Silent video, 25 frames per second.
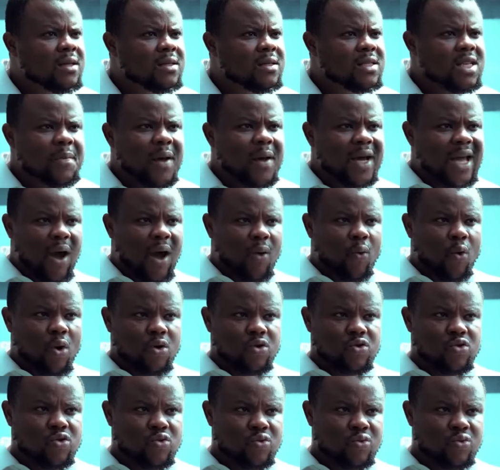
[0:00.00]
See, make I
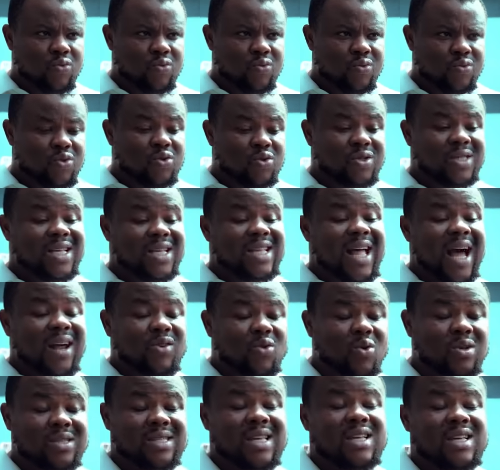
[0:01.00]
warn you. You see
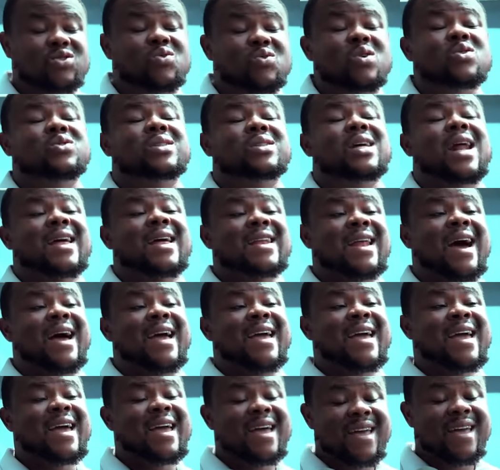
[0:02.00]
that nonsense where you try now?
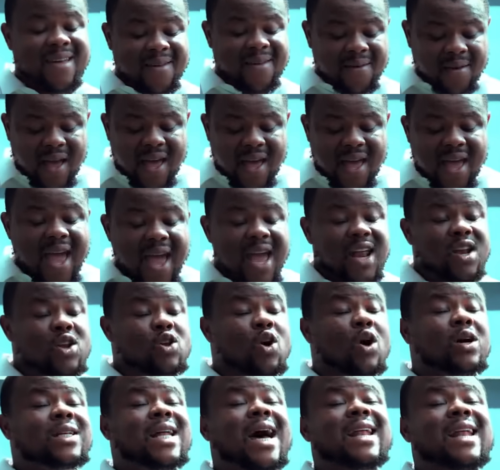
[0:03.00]
Eh?
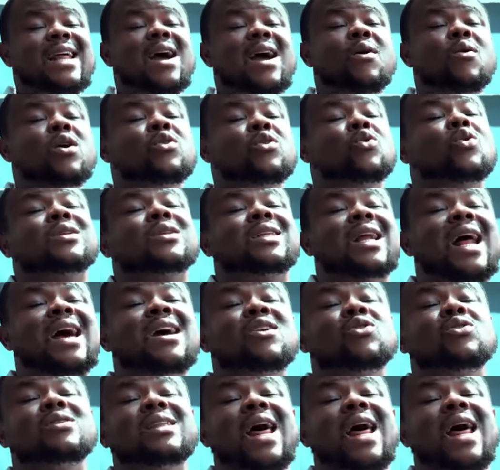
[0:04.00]
Any other day where you go try